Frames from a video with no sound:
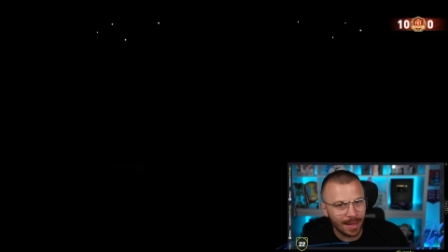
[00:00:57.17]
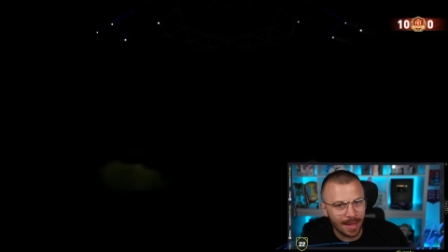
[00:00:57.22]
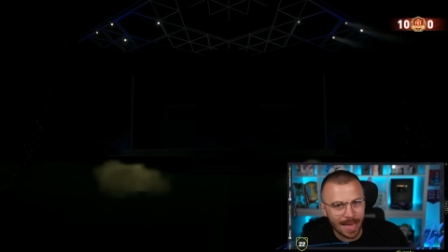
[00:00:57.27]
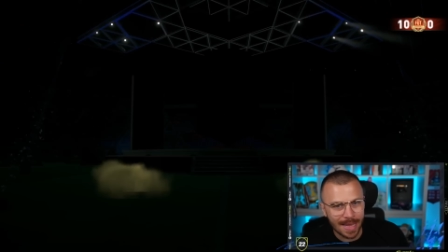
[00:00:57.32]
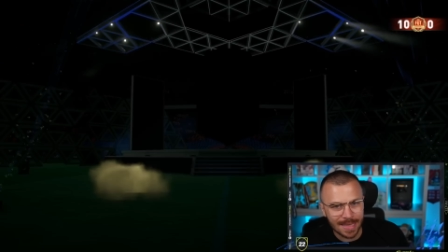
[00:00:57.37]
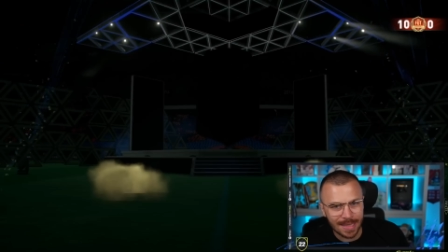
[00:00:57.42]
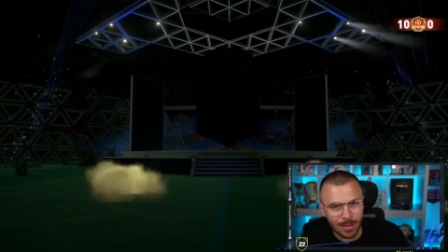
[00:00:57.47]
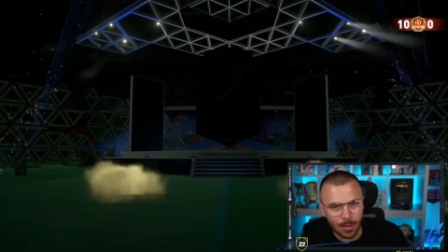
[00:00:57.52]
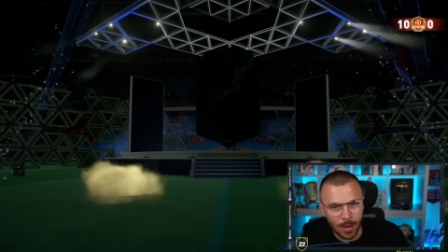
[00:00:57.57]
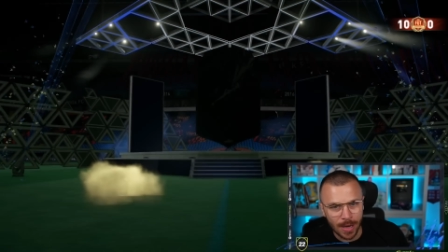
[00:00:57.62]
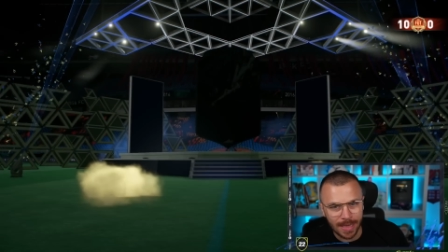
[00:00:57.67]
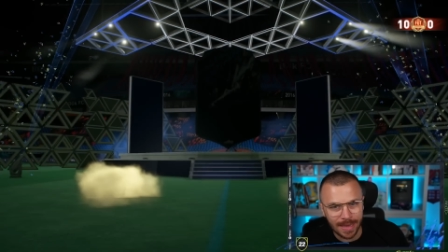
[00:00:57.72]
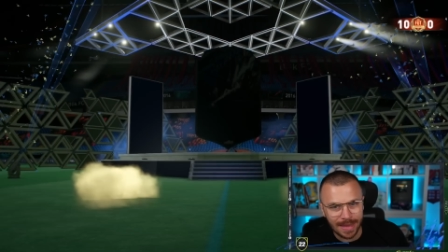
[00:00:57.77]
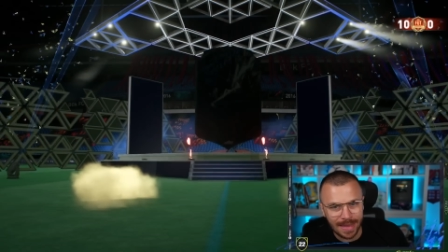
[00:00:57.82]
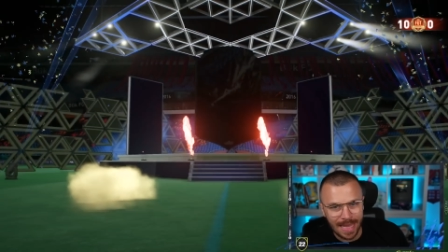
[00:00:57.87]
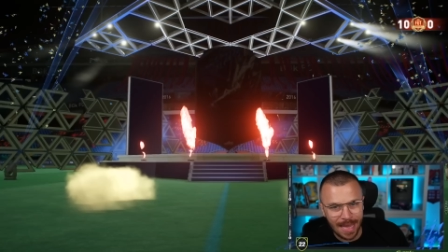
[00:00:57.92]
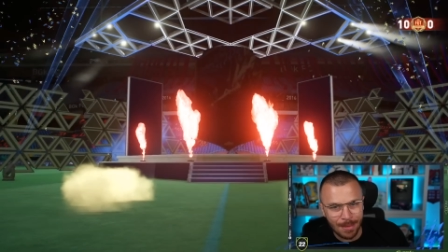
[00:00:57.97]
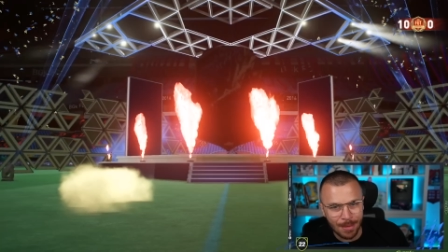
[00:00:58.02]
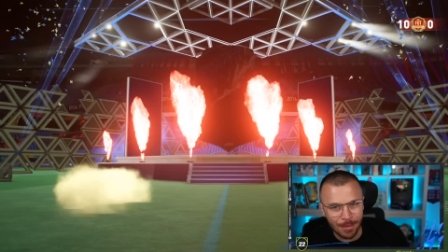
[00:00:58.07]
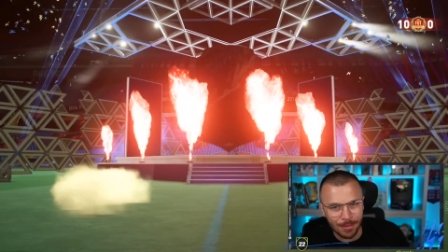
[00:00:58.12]
Let's do
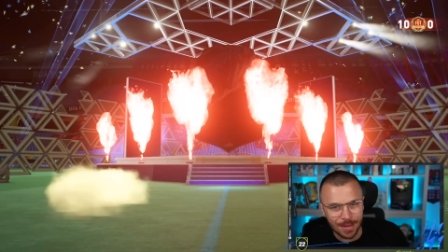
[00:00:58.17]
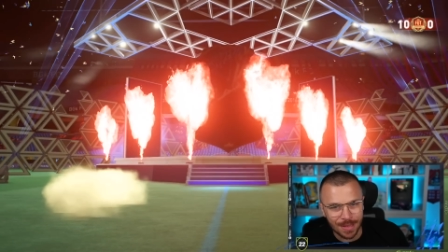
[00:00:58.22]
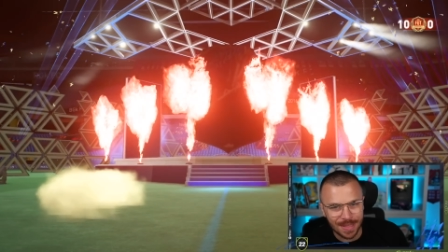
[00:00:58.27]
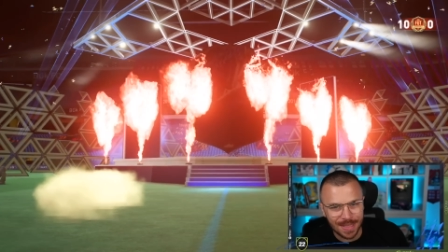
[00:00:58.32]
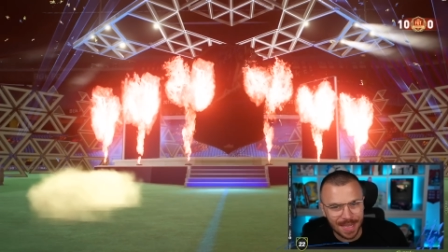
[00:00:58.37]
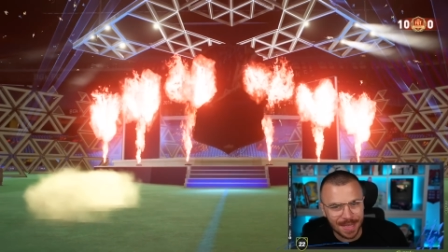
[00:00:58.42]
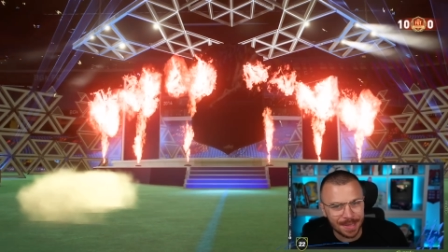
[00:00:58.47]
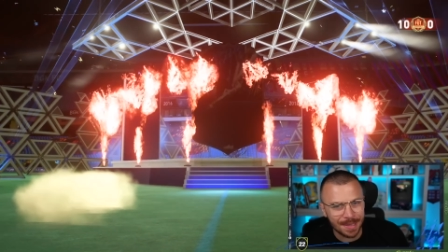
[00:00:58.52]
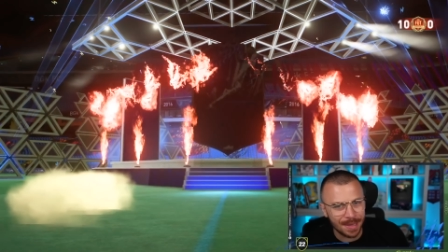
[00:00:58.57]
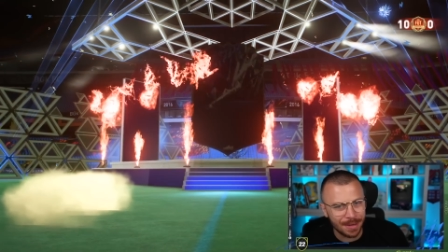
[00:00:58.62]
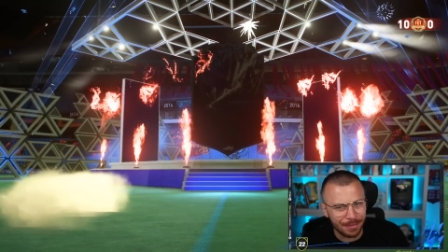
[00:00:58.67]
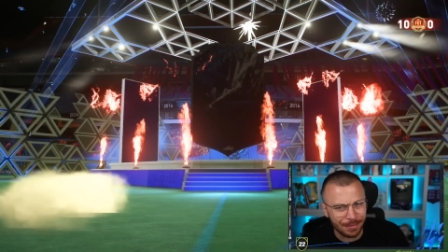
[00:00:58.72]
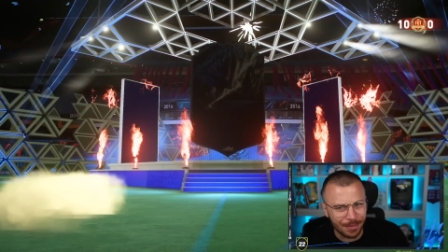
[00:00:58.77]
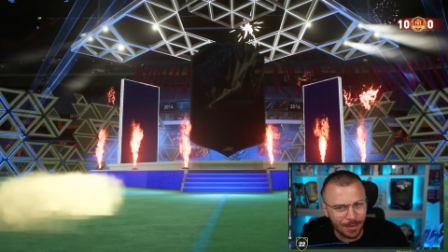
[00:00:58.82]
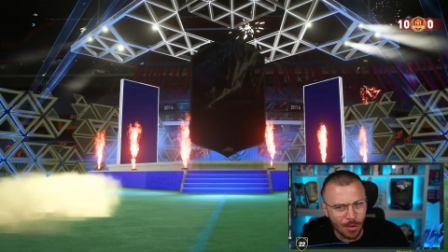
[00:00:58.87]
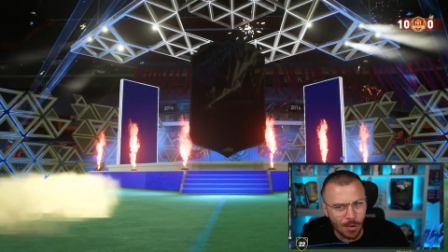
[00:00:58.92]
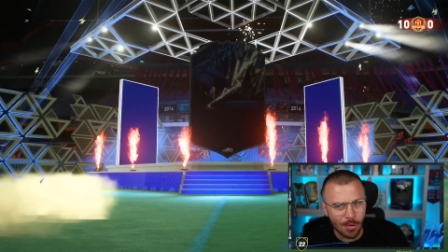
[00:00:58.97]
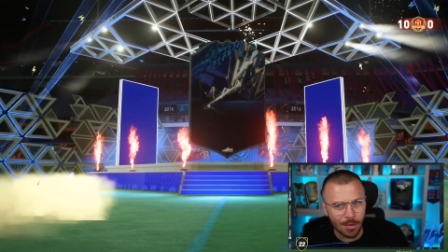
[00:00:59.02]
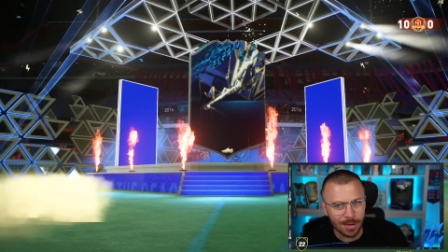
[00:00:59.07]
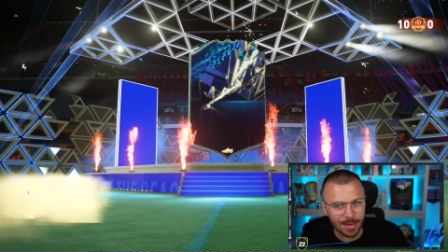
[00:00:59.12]
it, team of the season,
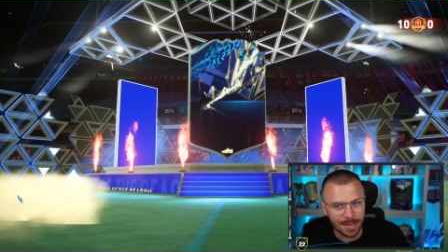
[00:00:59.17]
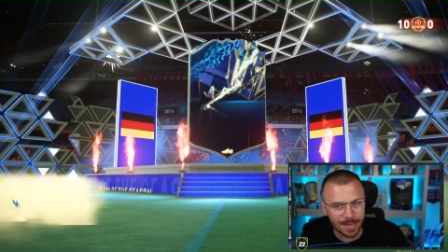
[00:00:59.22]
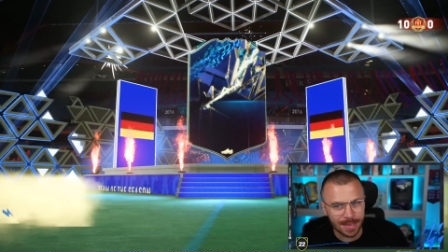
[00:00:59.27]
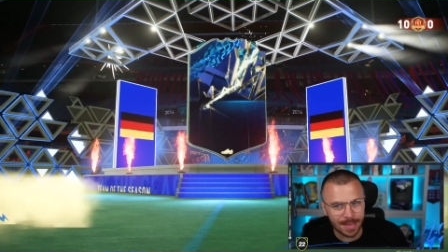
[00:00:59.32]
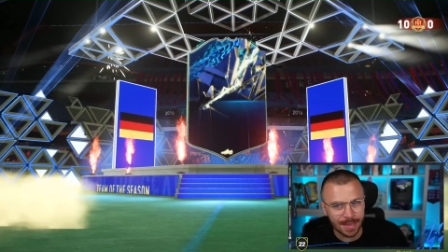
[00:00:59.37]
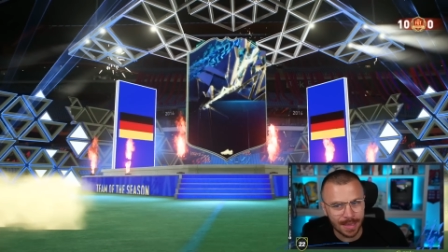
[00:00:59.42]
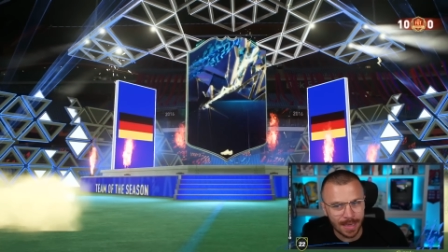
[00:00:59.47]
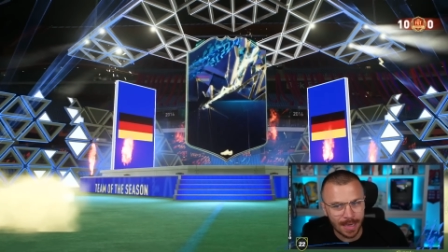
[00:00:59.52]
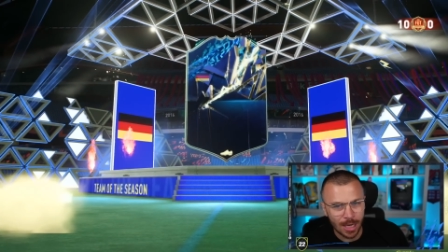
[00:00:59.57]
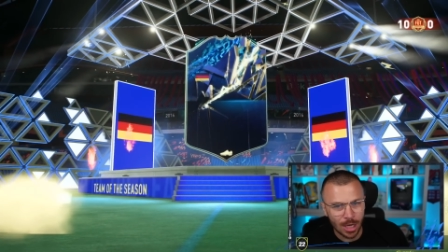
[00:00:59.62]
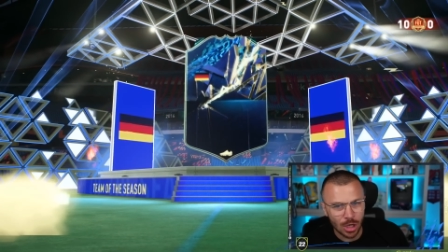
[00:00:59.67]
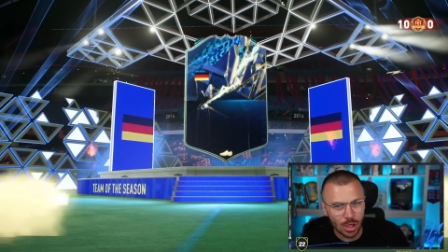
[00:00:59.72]
of course.